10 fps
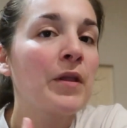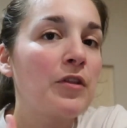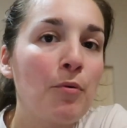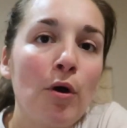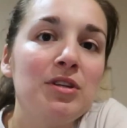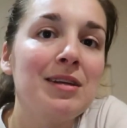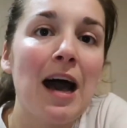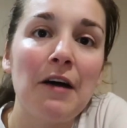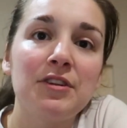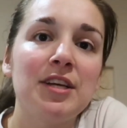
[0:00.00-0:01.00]
The protein
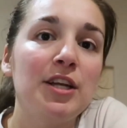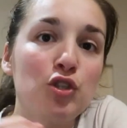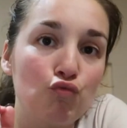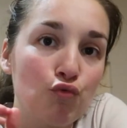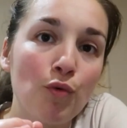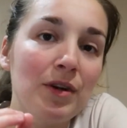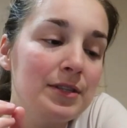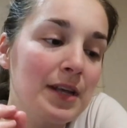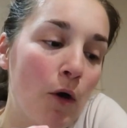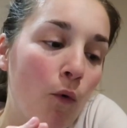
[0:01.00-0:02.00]
aftertaste
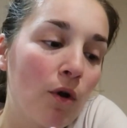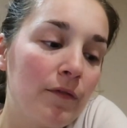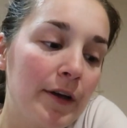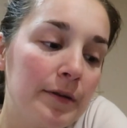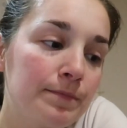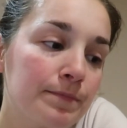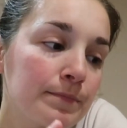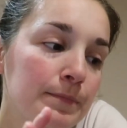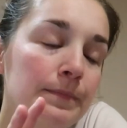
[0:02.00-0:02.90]
ruins all of it.